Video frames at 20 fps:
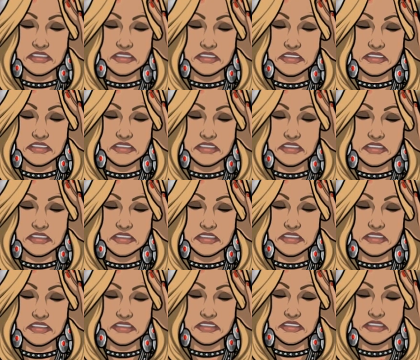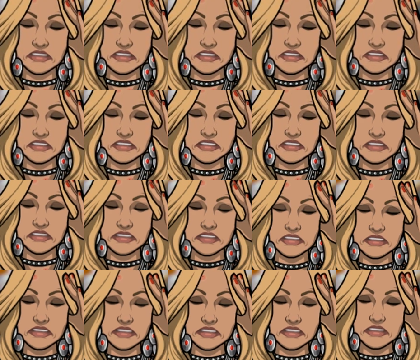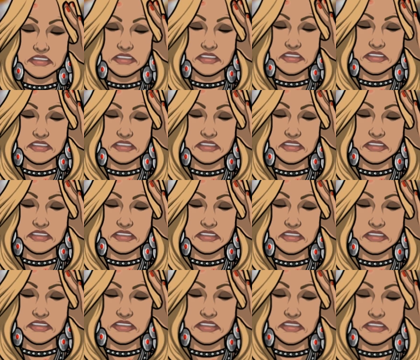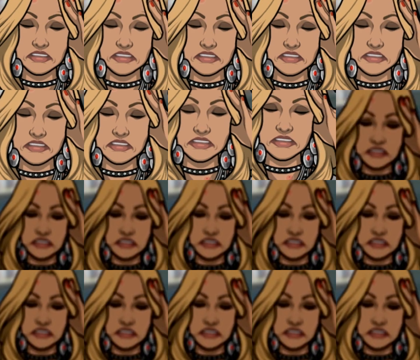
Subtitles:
No words are spoken by the person on screen.